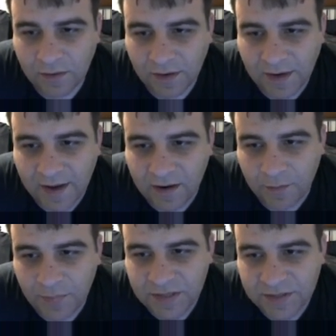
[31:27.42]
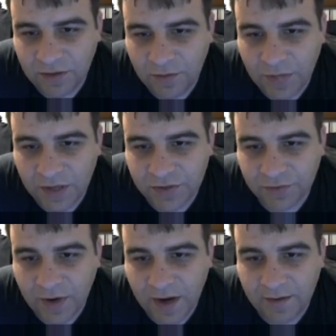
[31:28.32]
Cannot be slowed by
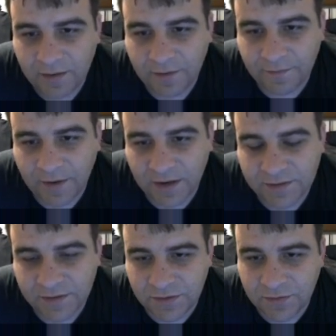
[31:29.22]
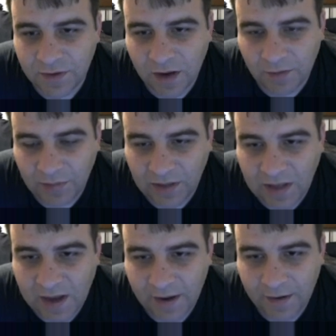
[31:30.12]
terrain. Effects do not
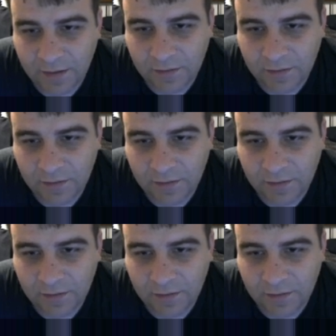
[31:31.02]
apply.